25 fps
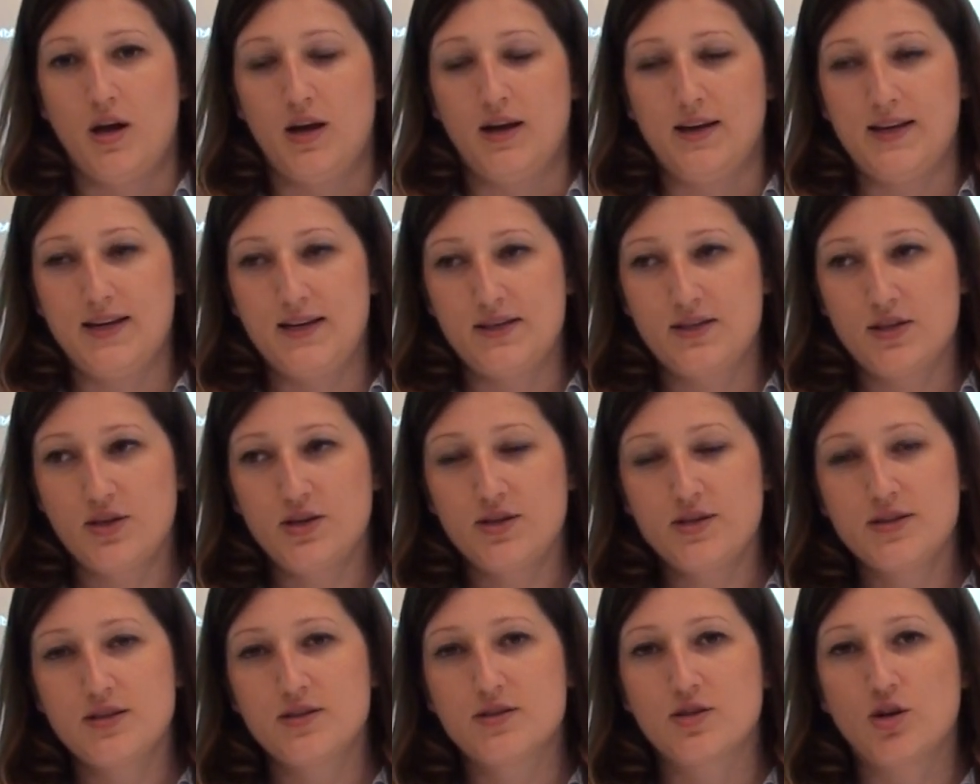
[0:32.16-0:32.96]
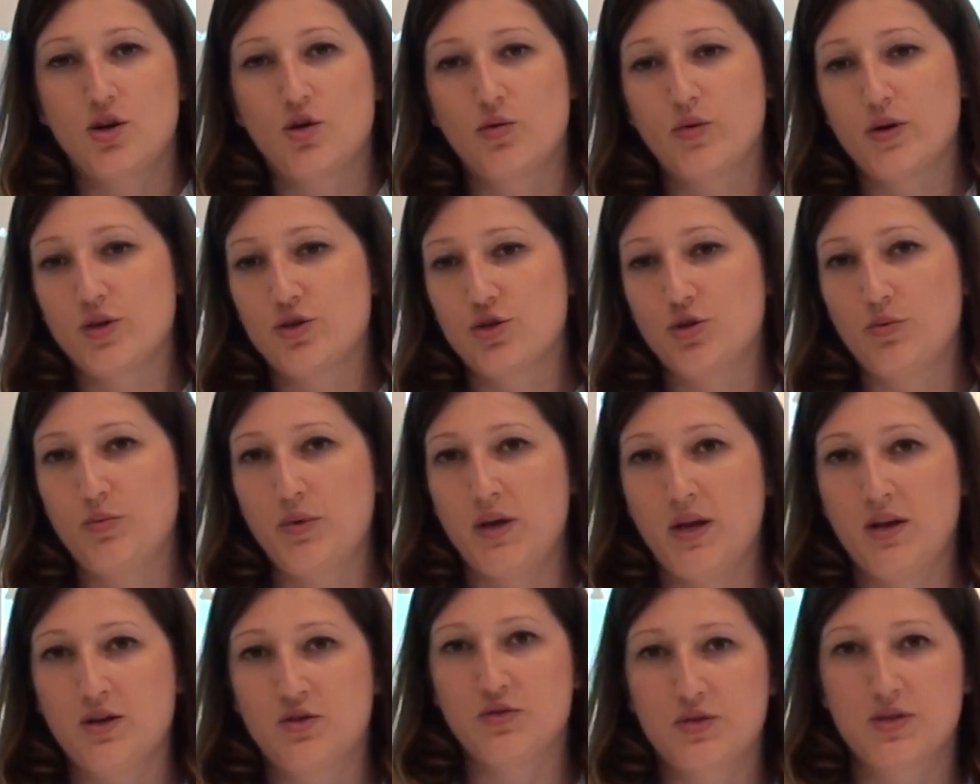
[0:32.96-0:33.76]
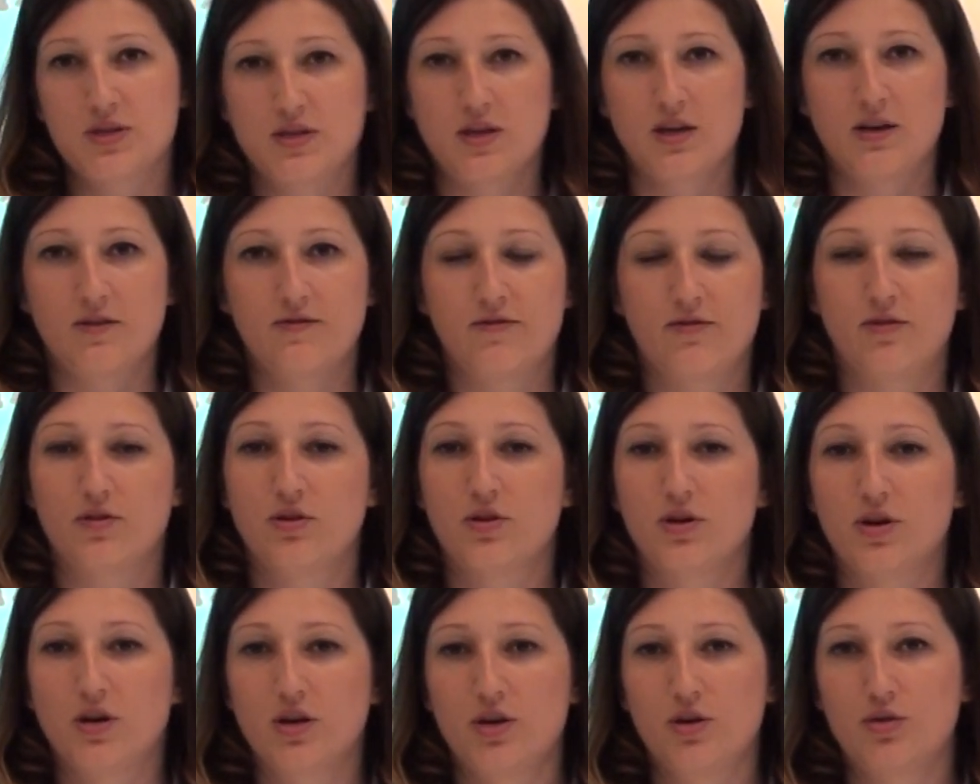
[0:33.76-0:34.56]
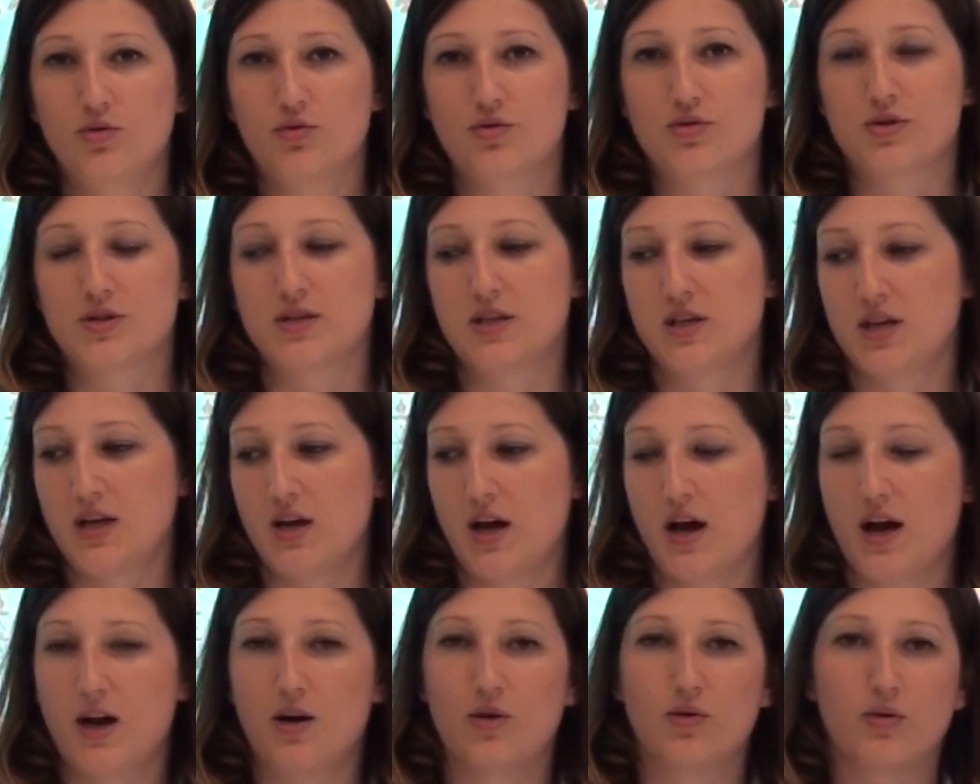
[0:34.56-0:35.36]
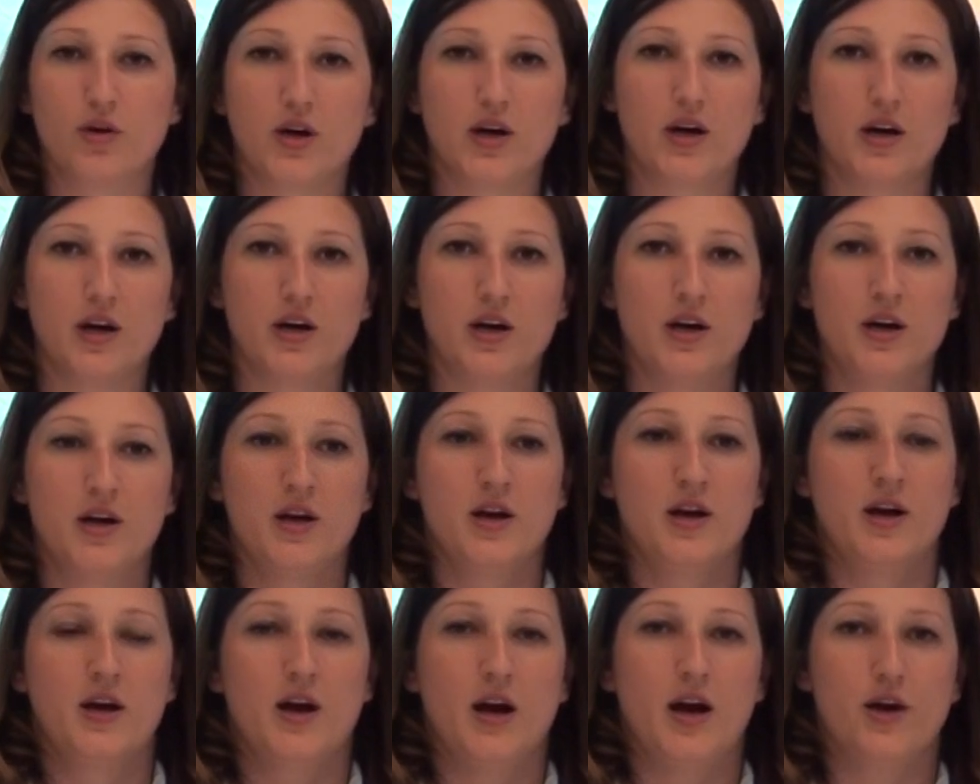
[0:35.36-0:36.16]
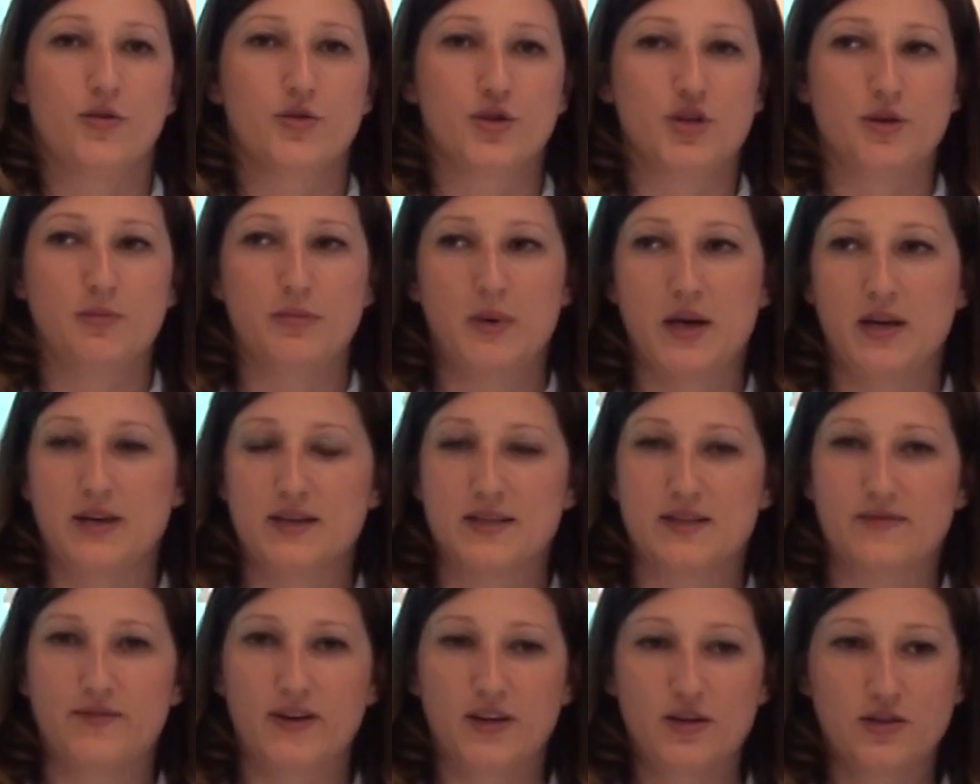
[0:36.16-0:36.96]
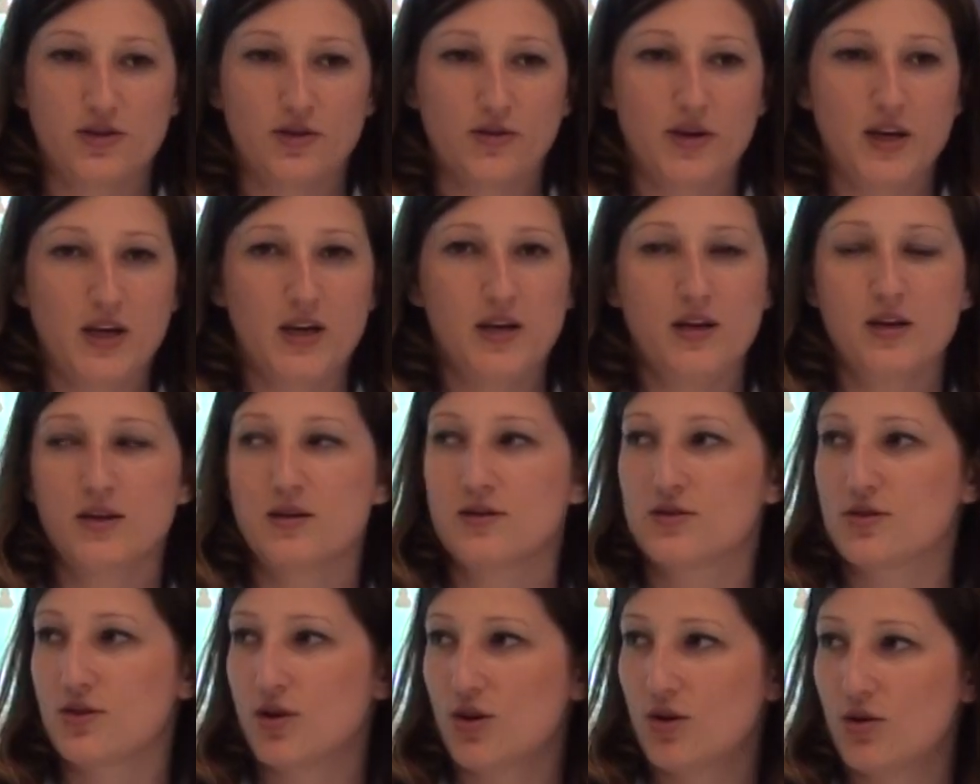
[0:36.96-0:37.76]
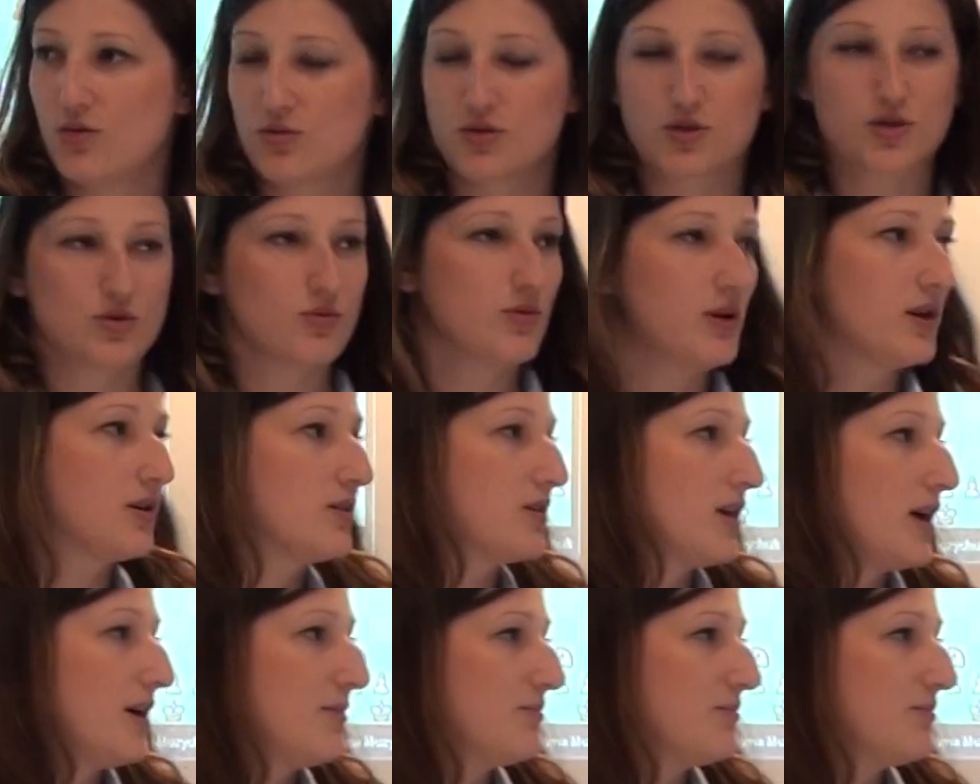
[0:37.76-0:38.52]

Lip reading: leaders, so it should be interesting for you to see how she made this victory. So what?